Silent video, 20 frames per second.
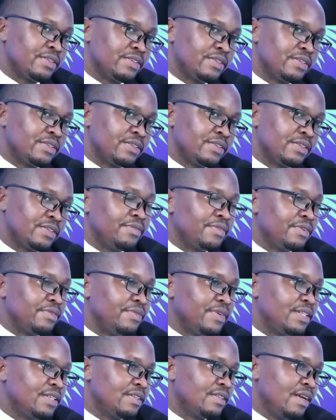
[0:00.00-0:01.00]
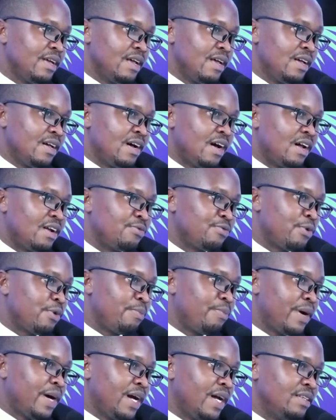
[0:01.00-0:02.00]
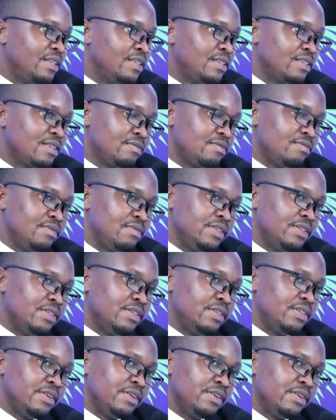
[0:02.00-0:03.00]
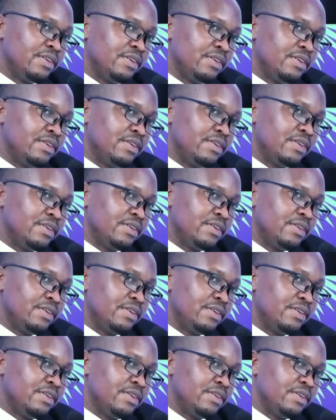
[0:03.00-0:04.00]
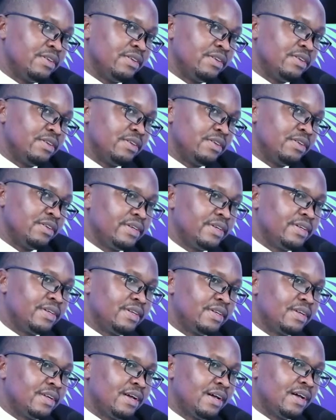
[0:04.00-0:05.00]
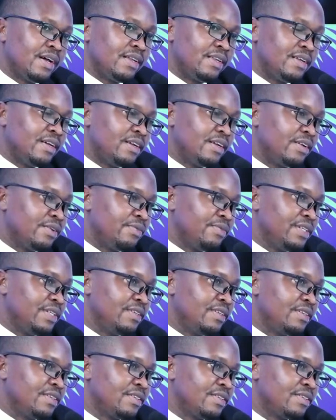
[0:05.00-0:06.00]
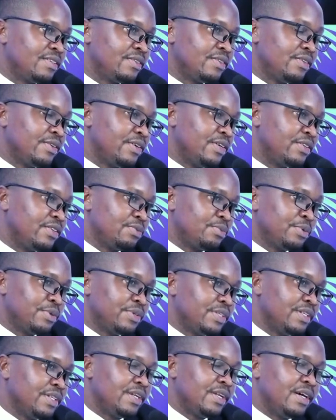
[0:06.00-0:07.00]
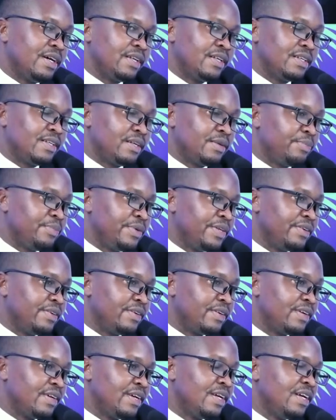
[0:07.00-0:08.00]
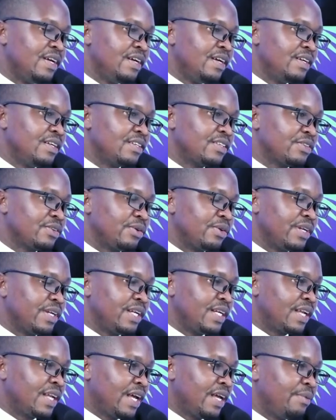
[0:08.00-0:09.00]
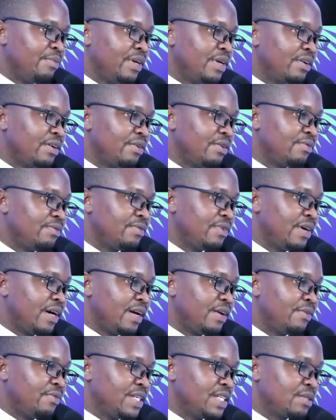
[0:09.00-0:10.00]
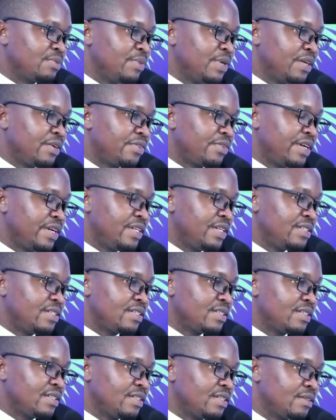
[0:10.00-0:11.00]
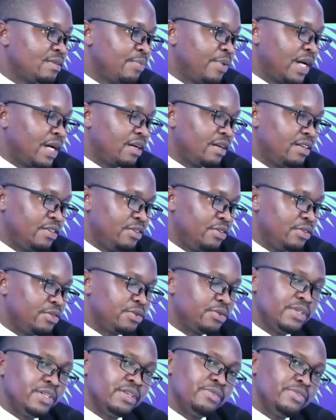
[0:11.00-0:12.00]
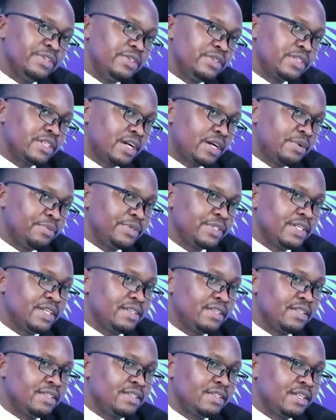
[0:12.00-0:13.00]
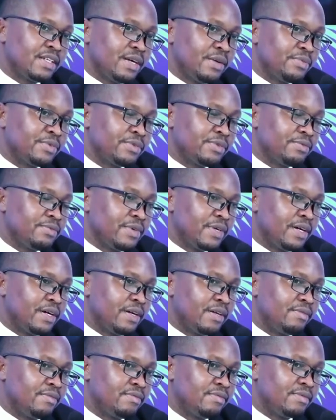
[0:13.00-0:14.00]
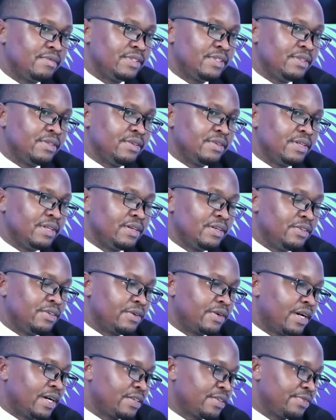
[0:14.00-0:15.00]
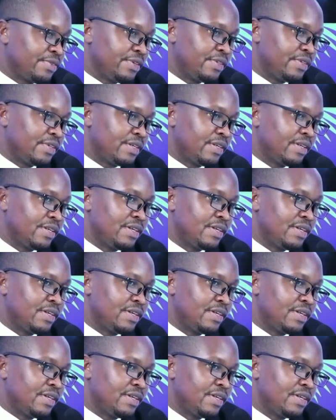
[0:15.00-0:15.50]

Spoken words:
you have to invest. And for par is, if you're going to get 10 million at the end of it, so you're going to put in 10 million. So the timing of investment really is partly due to individual circumstances in terms of your cash flows,